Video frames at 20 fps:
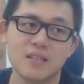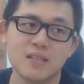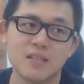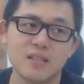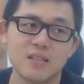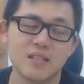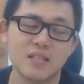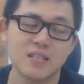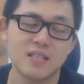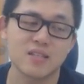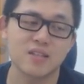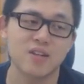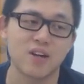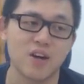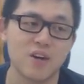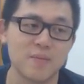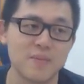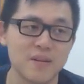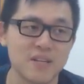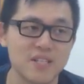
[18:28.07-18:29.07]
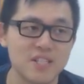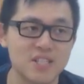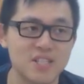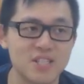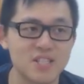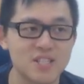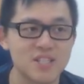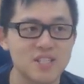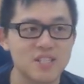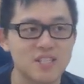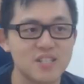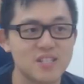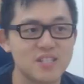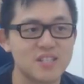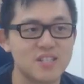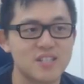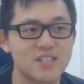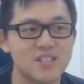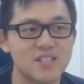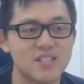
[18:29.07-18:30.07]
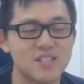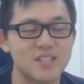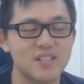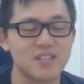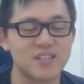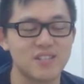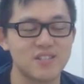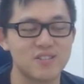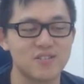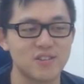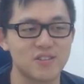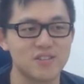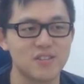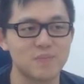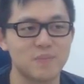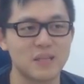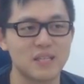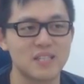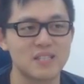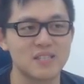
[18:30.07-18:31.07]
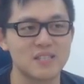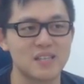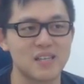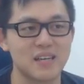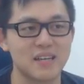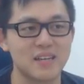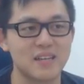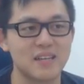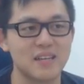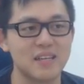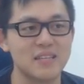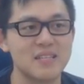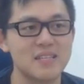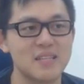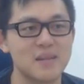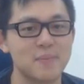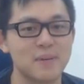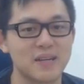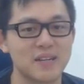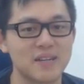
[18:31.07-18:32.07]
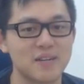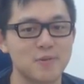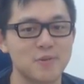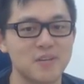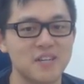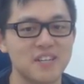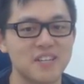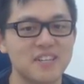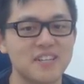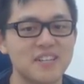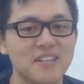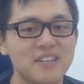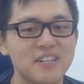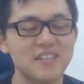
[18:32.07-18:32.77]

this is garbage in Constructed, but this is like insta-pick in Arena.